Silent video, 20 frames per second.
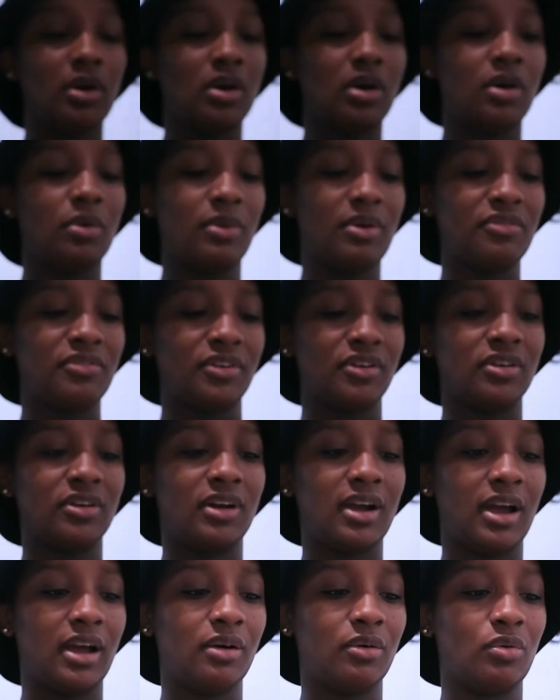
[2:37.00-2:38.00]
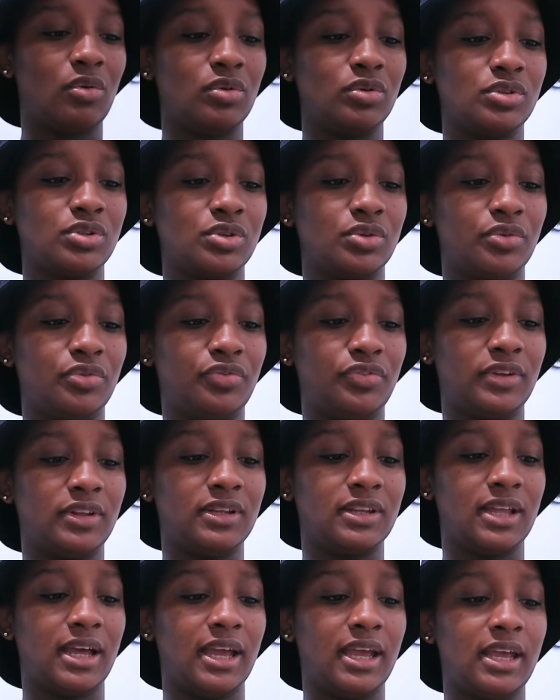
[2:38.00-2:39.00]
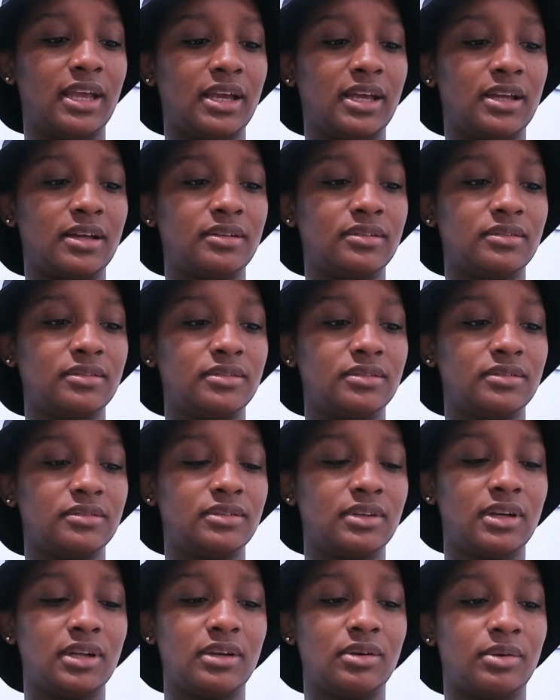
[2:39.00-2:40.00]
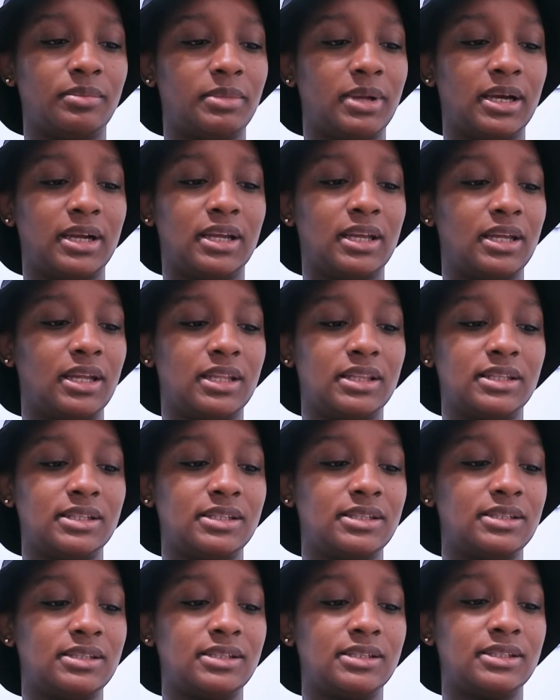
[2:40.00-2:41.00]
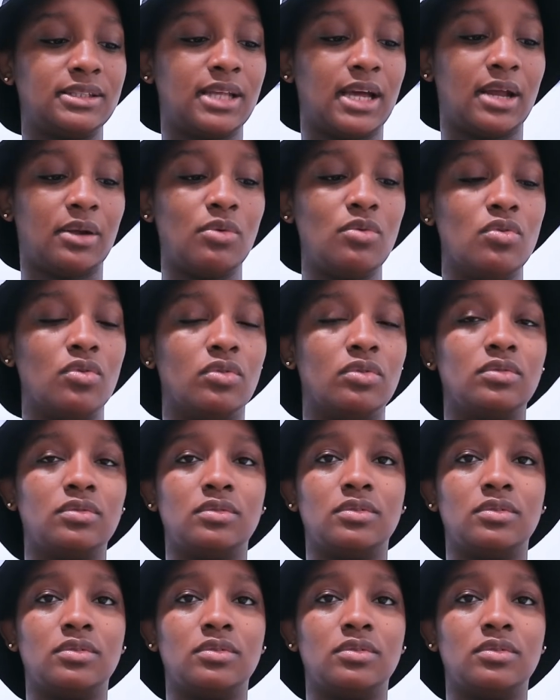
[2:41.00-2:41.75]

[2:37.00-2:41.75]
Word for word: However, I also felt like I know I'm not going to get this at all.